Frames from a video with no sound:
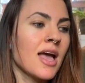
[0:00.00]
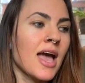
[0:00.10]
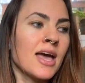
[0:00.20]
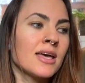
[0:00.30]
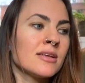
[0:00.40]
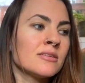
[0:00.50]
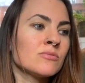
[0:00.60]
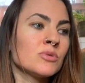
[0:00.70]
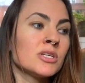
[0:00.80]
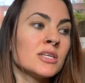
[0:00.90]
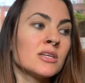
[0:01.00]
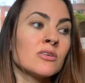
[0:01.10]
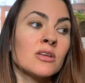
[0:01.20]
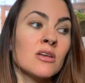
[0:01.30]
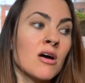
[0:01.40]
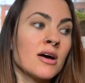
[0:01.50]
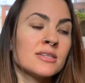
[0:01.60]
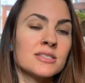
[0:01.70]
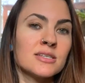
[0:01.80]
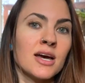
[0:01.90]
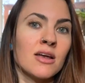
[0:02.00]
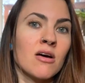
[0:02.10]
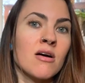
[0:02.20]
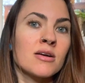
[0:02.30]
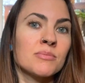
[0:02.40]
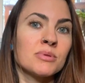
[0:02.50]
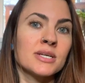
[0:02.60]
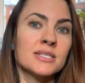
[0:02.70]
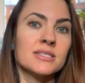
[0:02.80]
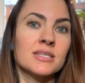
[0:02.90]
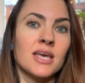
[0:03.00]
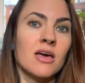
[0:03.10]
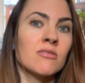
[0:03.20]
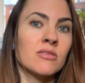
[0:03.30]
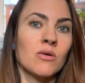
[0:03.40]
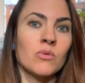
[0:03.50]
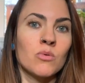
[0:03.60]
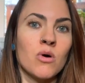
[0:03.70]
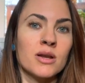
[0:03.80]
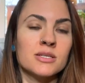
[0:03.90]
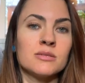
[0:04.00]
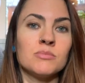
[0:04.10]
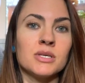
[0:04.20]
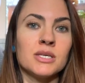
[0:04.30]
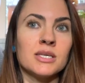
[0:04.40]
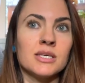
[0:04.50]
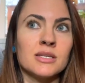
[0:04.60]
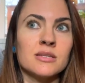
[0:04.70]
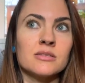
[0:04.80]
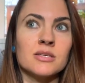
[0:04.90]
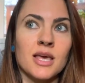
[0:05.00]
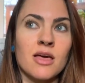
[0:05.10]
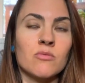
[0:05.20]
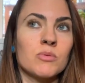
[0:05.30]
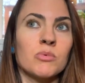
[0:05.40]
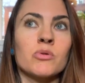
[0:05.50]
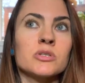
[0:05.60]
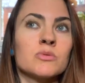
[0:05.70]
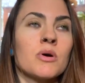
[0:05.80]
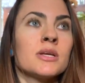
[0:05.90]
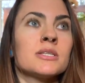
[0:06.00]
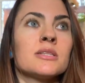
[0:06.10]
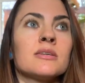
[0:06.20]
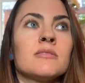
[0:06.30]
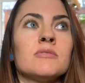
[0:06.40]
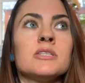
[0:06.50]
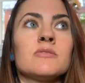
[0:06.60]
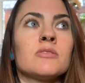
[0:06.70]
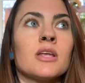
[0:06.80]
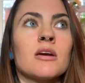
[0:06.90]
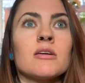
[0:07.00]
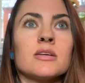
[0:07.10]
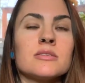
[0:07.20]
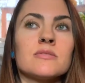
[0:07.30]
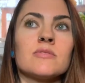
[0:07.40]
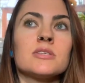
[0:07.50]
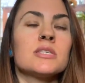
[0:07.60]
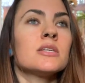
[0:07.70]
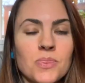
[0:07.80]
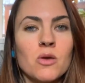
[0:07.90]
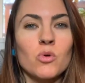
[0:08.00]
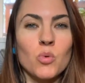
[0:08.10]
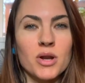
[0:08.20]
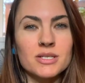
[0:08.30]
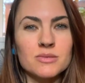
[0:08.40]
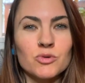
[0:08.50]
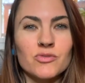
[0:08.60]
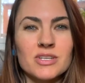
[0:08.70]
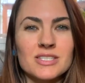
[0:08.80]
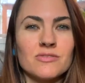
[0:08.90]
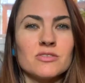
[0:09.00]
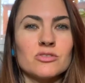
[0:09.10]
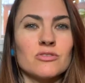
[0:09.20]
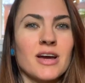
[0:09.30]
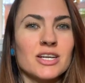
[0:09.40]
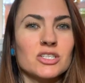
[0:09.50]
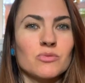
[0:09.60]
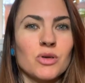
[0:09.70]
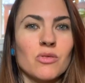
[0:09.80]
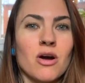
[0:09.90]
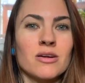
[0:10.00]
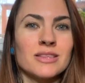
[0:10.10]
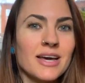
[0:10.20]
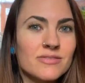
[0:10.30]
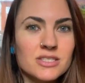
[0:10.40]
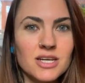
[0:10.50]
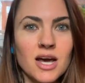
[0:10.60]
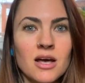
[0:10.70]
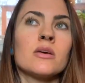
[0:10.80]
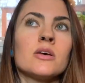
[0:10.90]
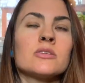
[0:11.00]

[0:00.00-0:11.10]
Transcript: And we could not decide on a place together that we wanted to be in together. We both just wanted to live in different areas of the city. We wanted to move in a different direction with our lifestyle.